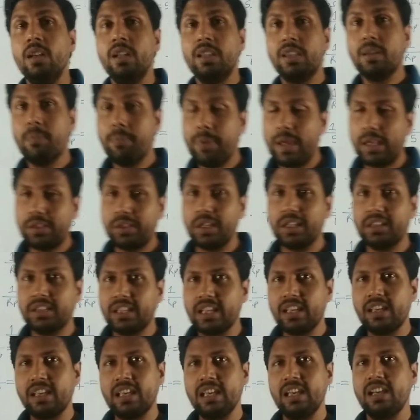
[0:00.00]
the basic
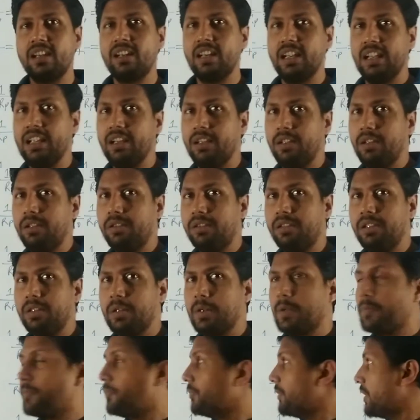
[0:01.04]
thing here is
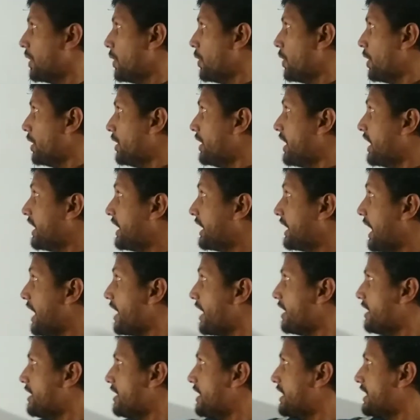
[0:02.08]
the
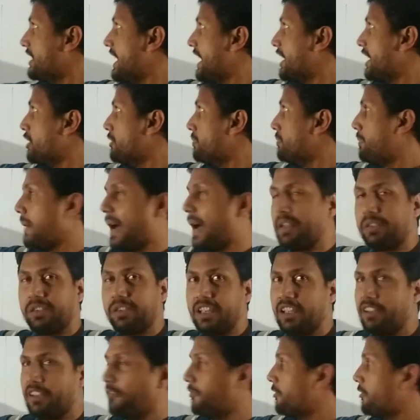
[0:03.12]
current that is
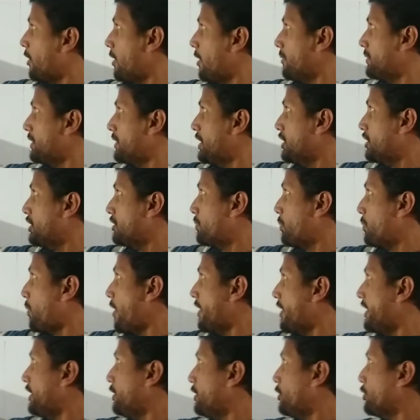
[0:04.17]
passing from this
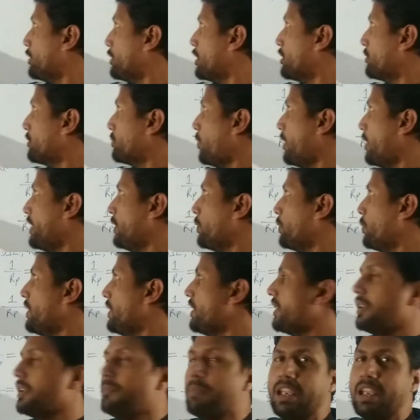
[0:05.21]
point to this point will
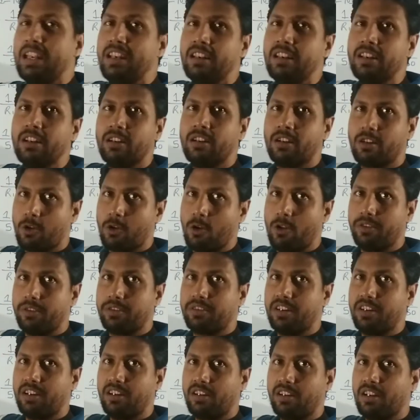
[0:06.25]
remain
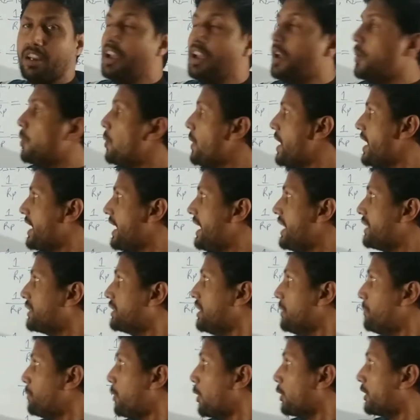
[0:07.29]
constant, whereas
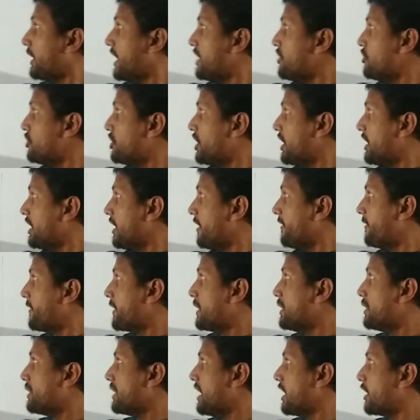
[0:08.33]
the potential
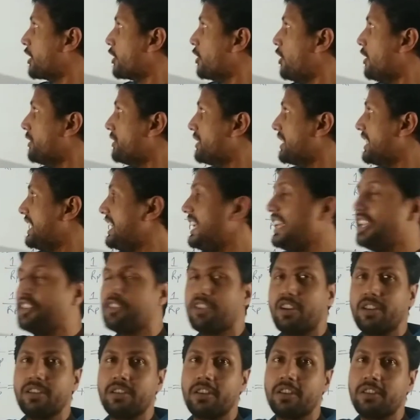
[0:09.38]
difference across each
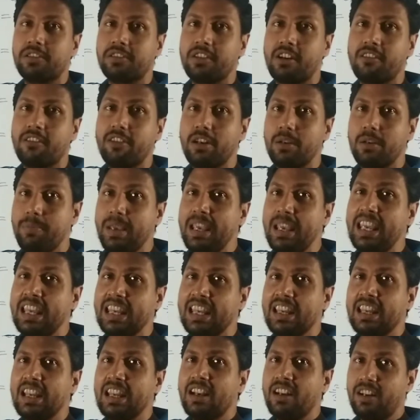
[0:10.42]
resistor will be
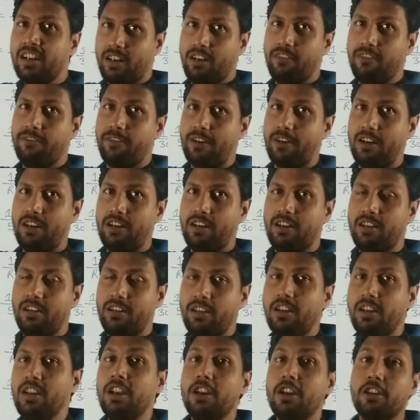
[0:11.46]
different.
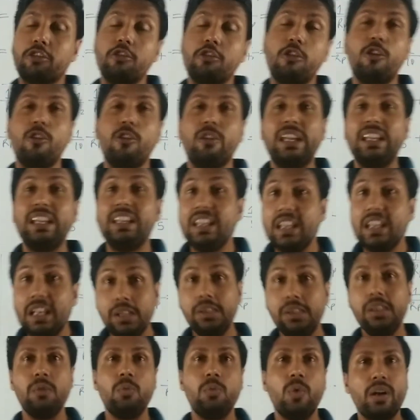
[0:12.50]
So in
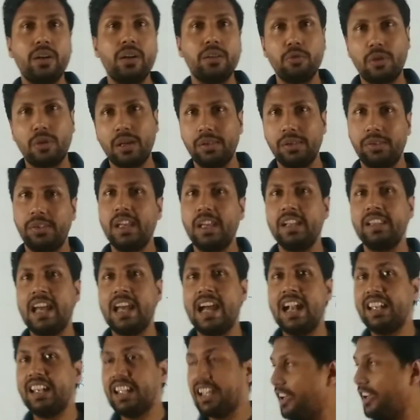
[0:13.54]
easy words, you can say
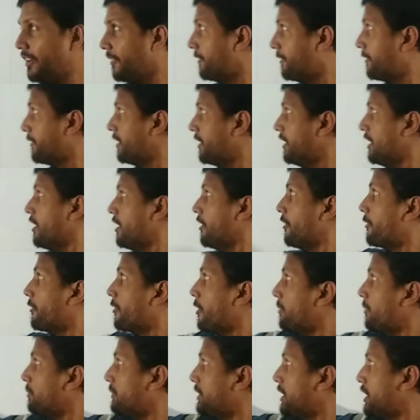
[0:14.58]
that if
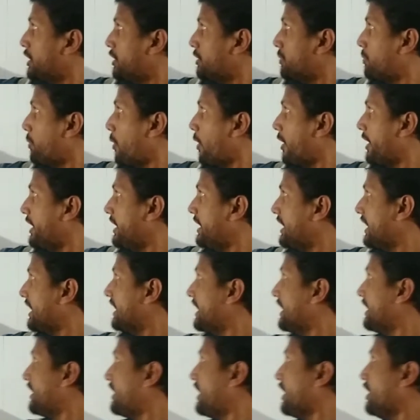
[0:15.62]
from this point
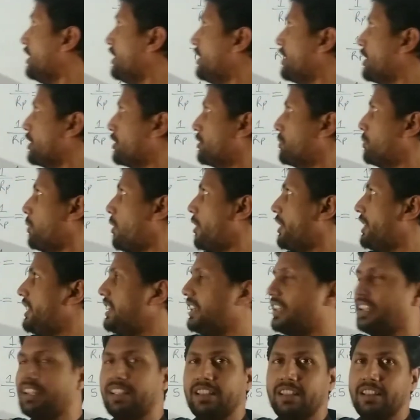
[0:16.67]
till this
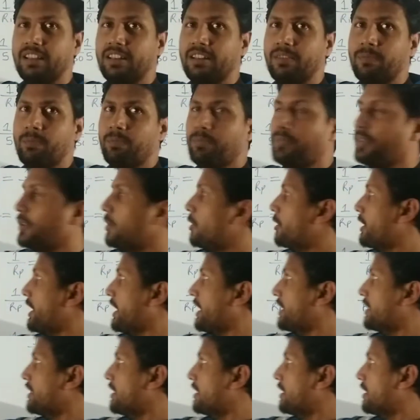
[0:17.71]
point,
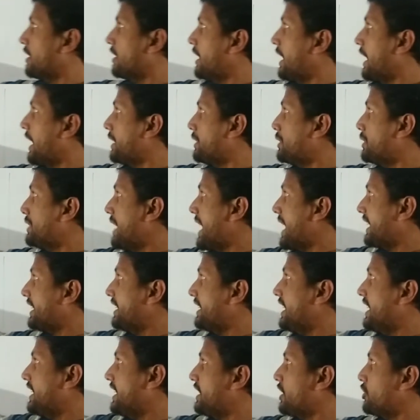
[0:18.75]
okay,
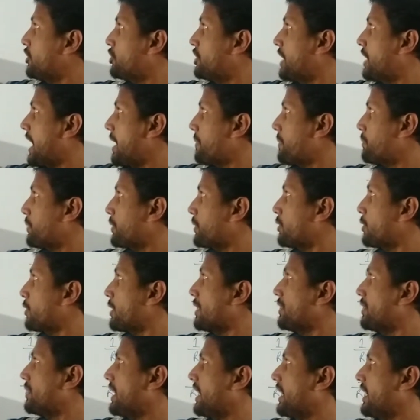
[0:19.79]
exactly the shape, you
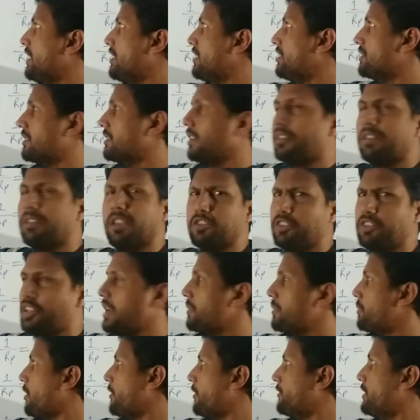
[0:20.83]
can say just the
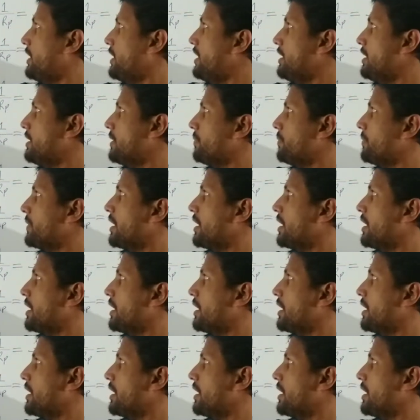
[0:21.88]
shape of the